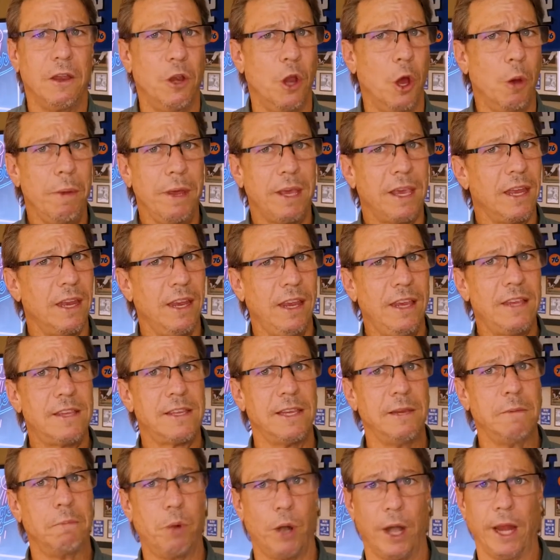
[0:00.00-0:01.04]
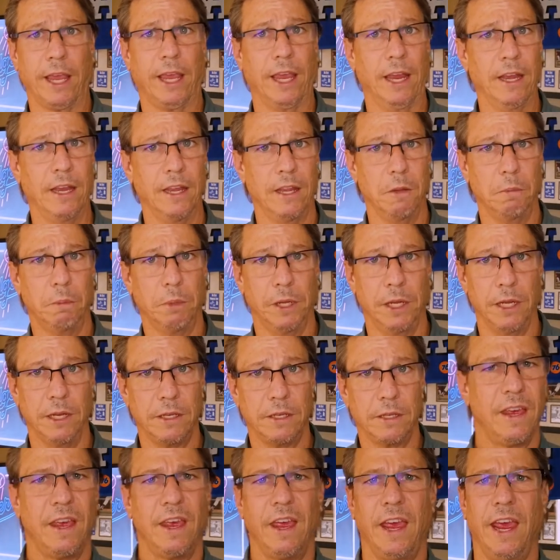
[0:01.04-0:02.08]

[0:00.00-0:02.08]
nobody could easily break into the place.